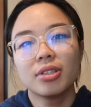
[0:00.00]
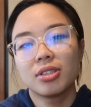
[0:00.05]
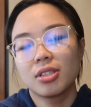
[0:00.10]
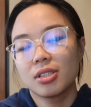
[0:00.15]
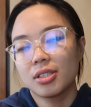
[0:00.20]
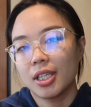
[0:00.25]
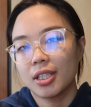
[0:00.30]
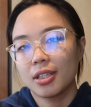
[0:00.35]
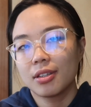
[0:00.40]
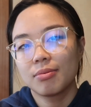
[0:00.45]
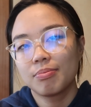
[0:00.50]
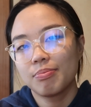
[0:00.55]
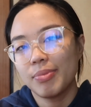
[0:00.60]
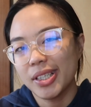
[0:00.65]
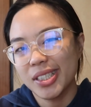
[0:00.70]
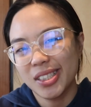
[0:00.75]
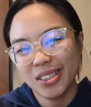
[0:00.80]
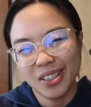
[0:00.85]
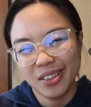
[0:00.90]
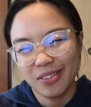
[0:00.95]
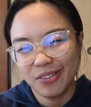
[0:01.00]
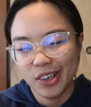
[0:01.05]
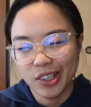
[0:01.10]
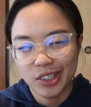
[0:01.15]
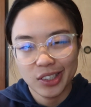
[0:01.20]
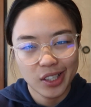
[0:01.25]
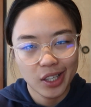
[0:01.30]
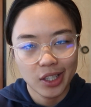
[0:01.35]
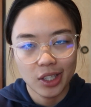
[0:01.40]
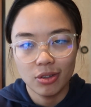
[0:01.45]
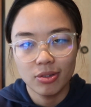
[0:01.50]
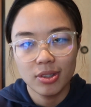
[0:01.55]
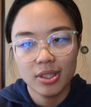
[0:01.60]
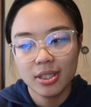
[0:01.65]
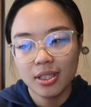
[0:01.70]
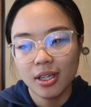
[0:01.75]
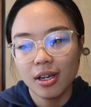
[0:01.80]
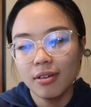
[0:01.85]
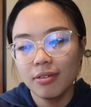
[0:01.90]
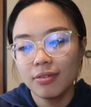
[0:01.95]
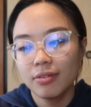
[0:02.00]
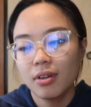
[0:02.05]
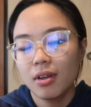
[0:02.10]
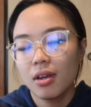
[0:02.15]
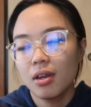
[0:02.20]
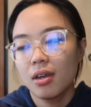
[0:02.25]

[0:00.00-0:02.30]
It's just like basically first year uni stuff.